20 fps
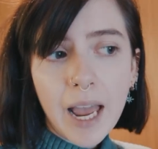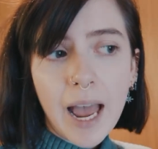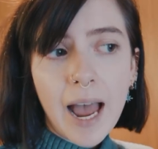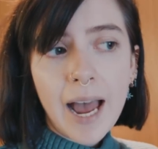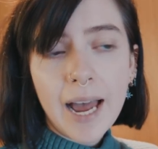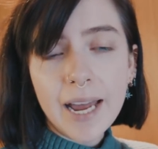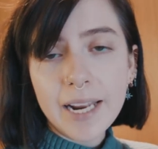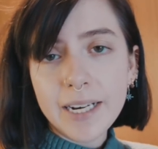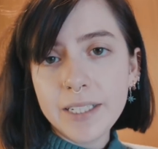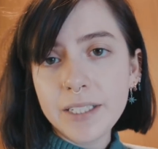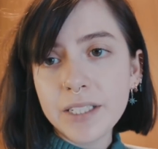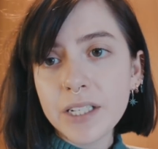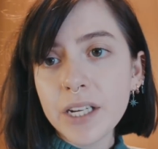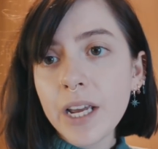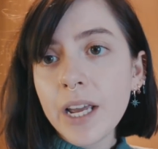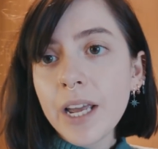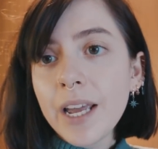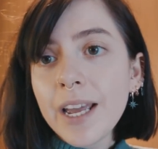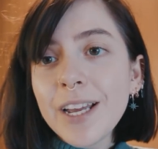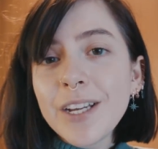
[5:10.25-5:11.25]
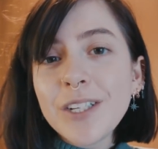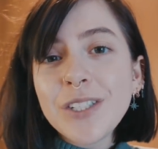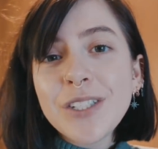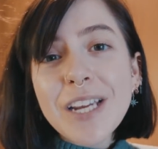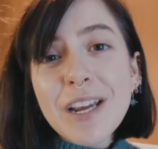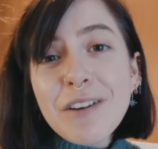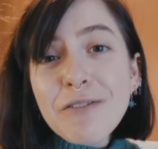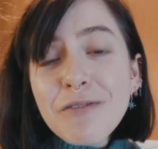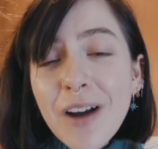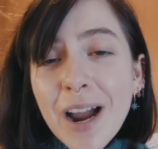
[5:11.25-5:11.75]
And
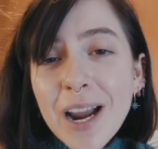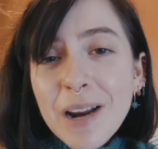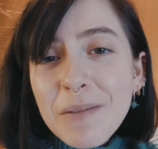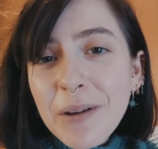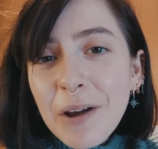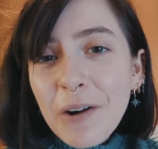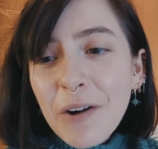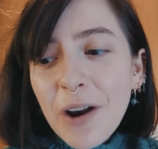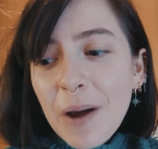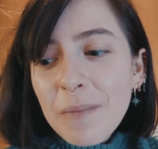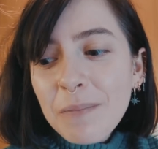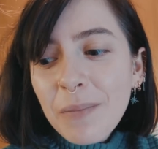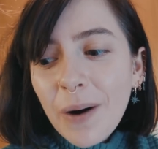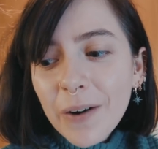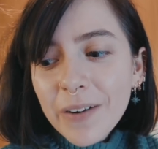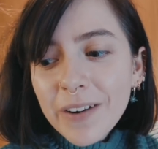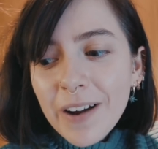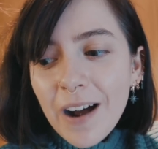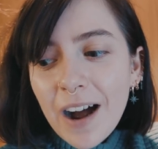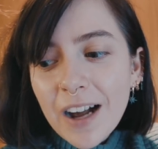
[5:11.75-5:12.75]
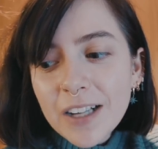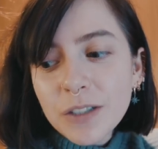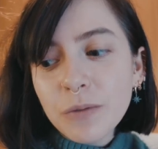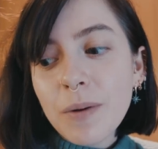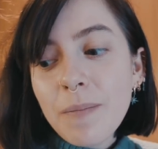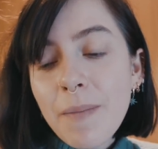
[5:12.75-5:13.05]
she invited me on her podcast.